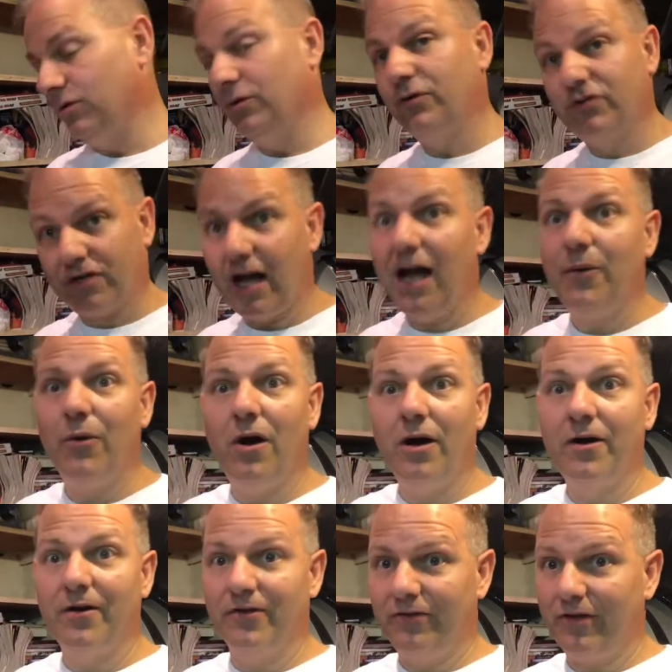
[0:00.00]
Luke
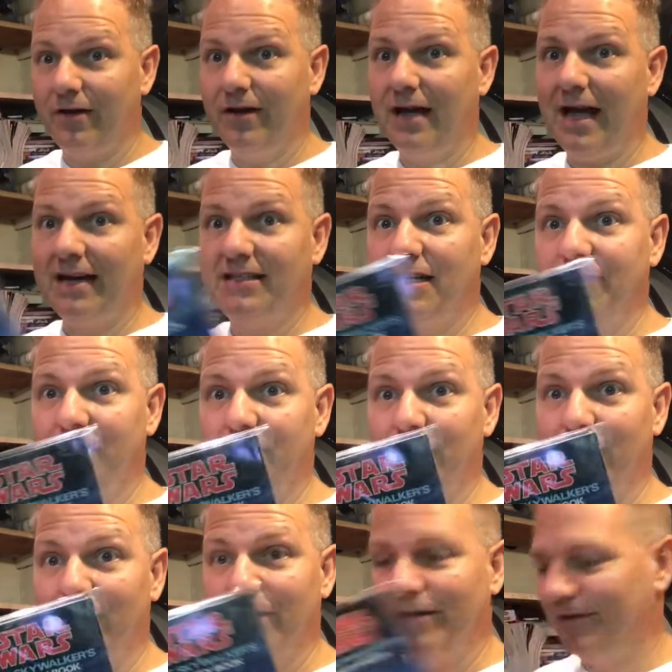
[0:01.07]
Skywalker's Activity
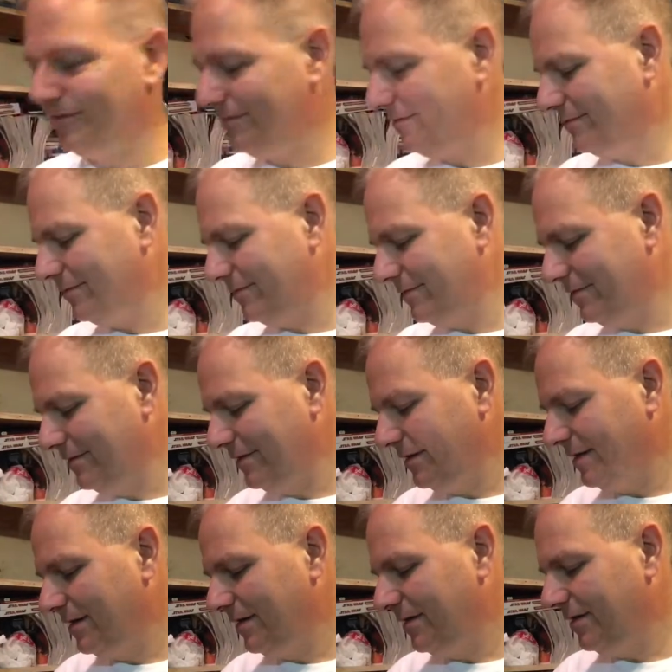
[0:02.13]
Book.
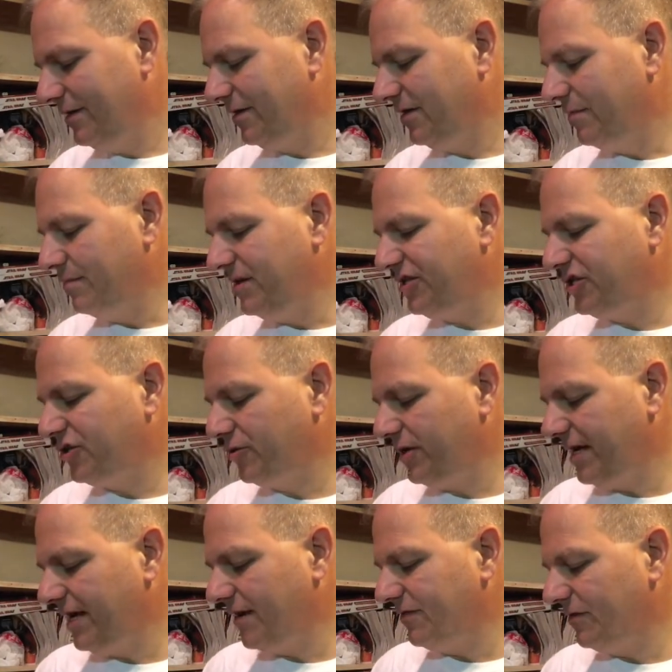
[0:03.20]
The
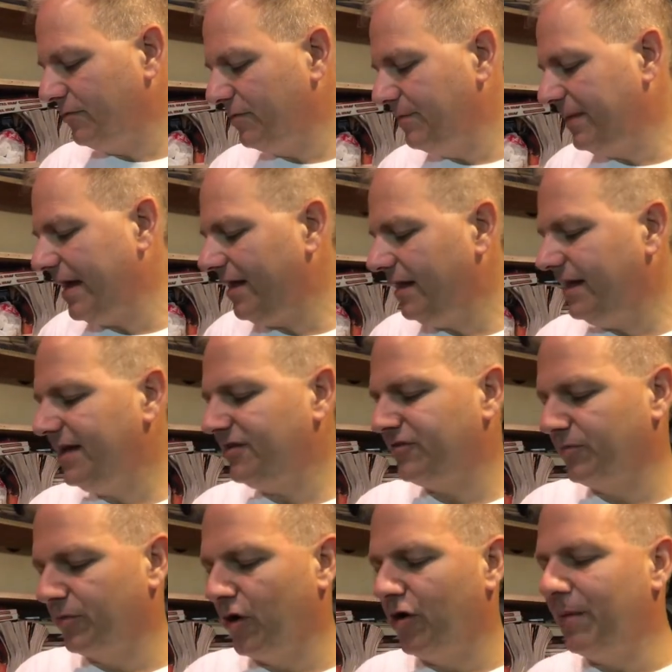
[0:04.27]
Mystery of the
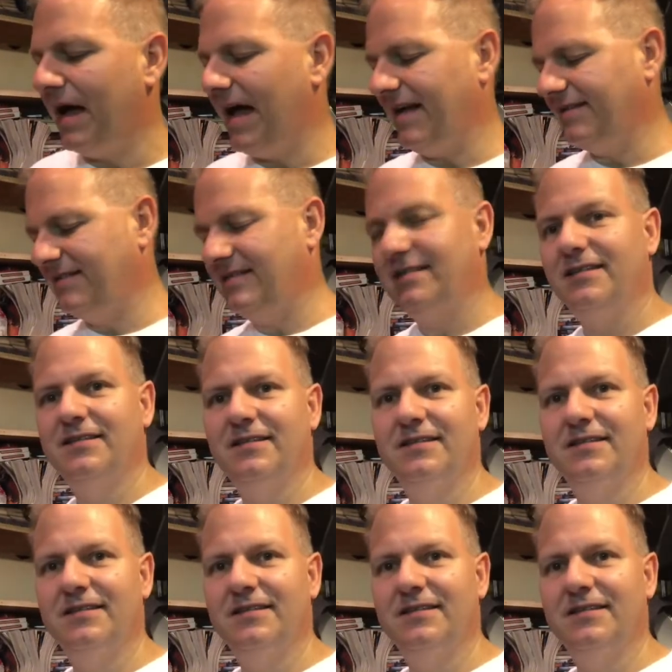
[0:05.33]
Rebellious Robot.